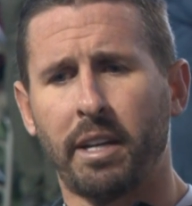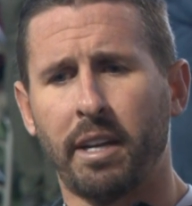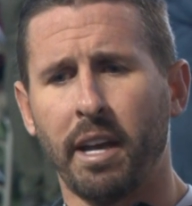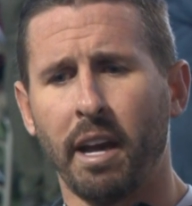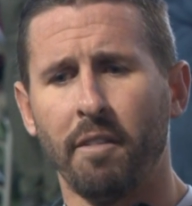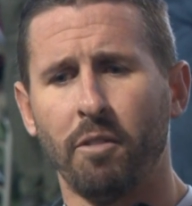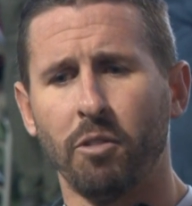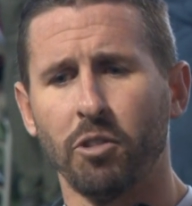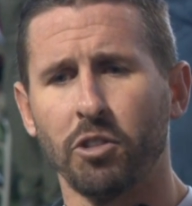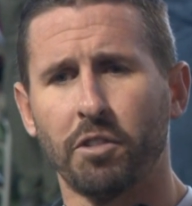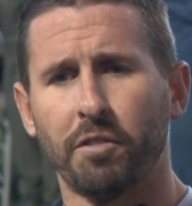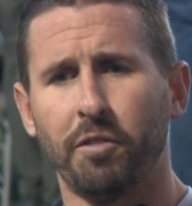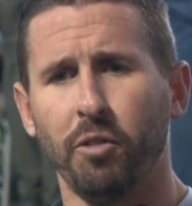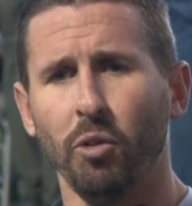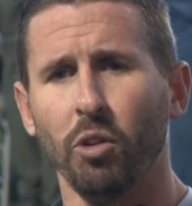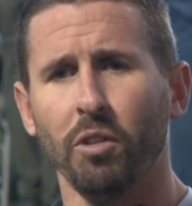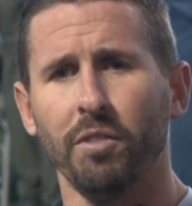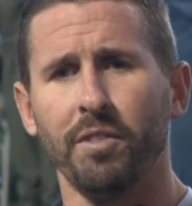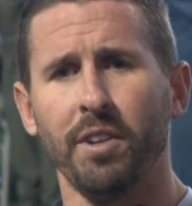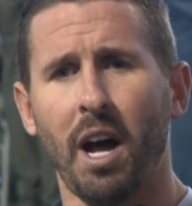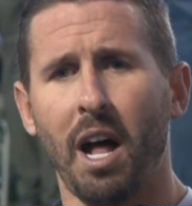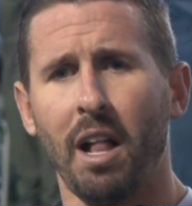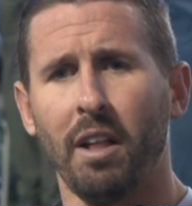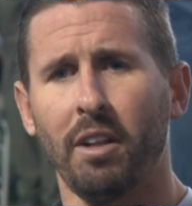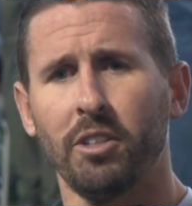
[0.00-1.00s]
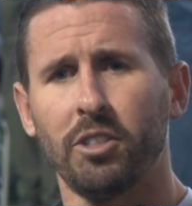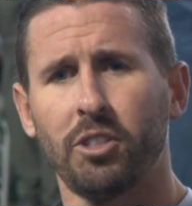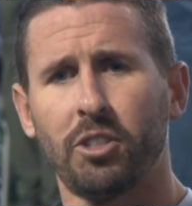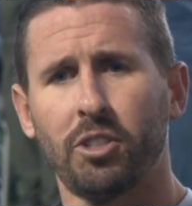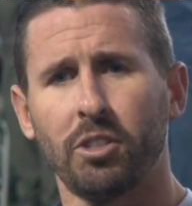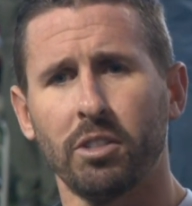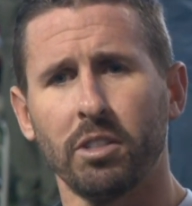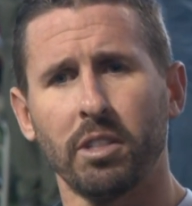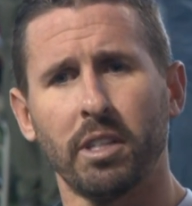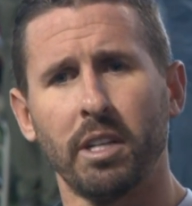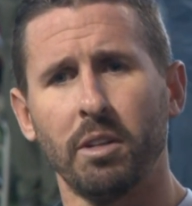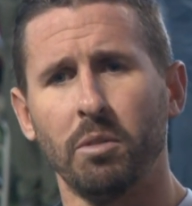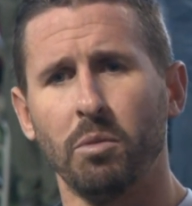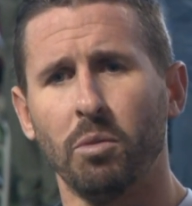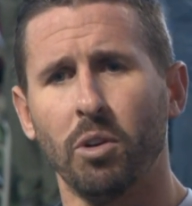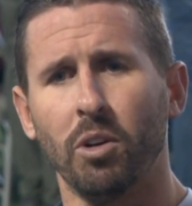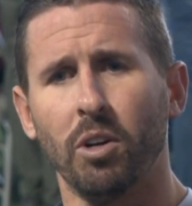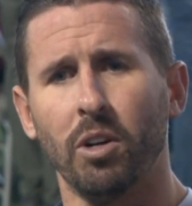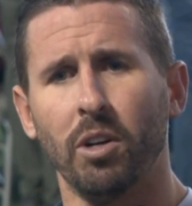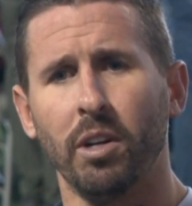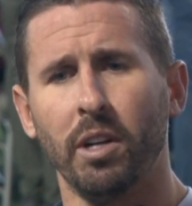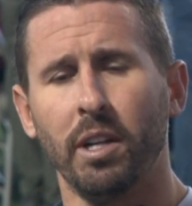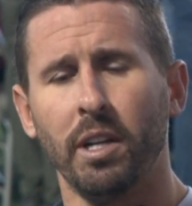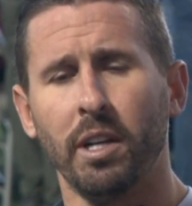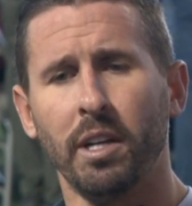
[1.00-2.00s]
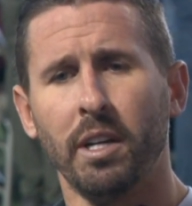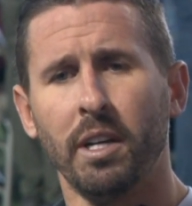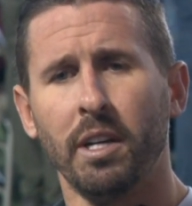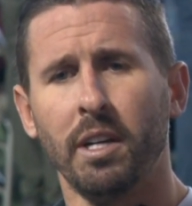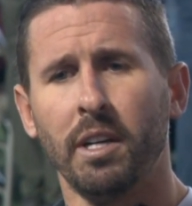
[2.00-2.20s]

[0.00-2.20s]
Kev was full of knowledge. He would,